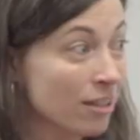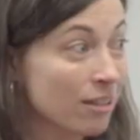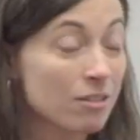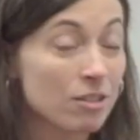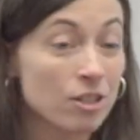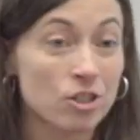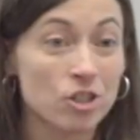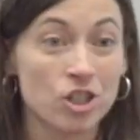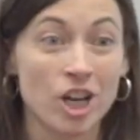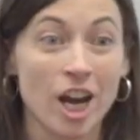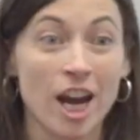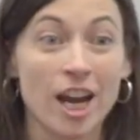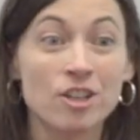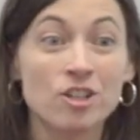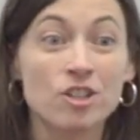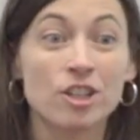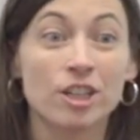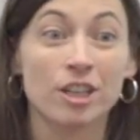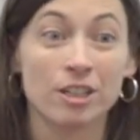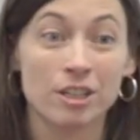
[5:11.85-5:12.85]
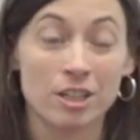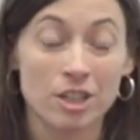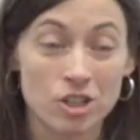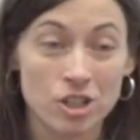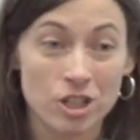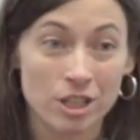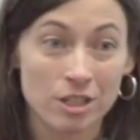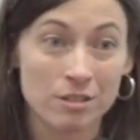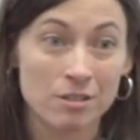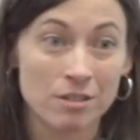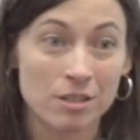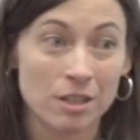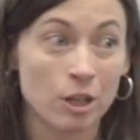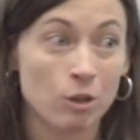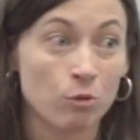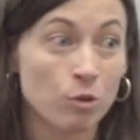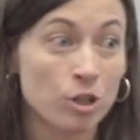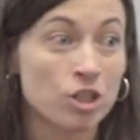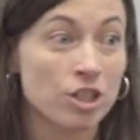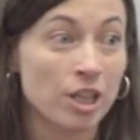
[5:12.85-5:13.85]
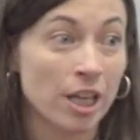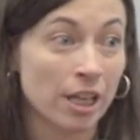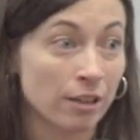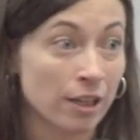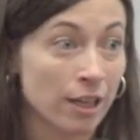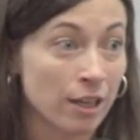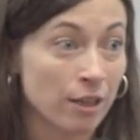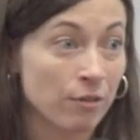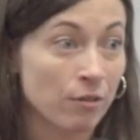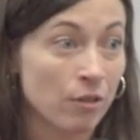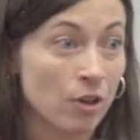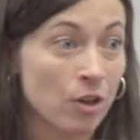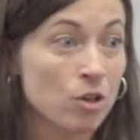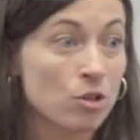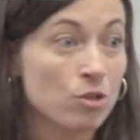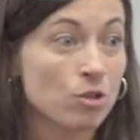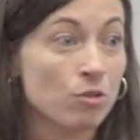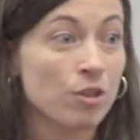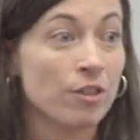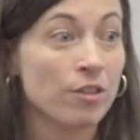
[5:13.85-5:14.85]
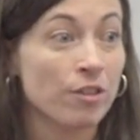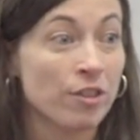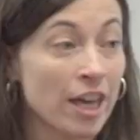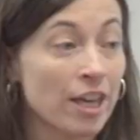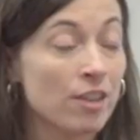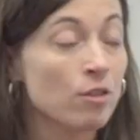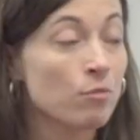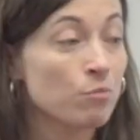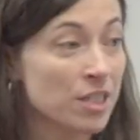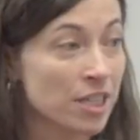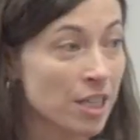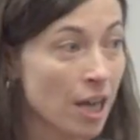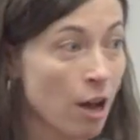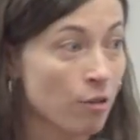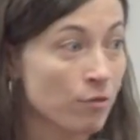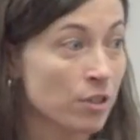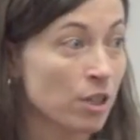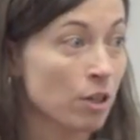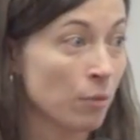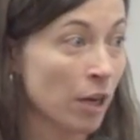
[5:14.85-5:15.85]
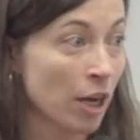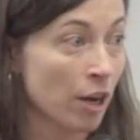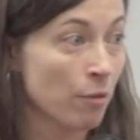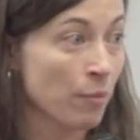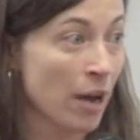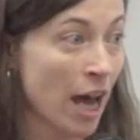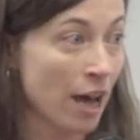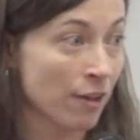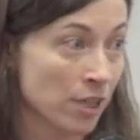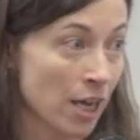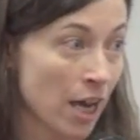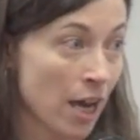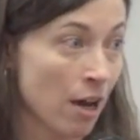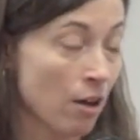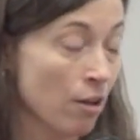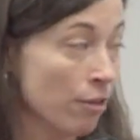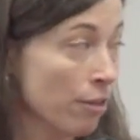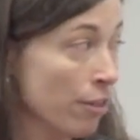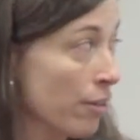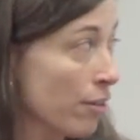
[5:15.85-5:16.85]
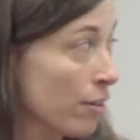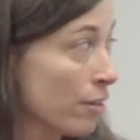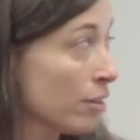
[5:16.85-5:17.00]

to change the conditions in which they live so that they themselves can be on a path to health.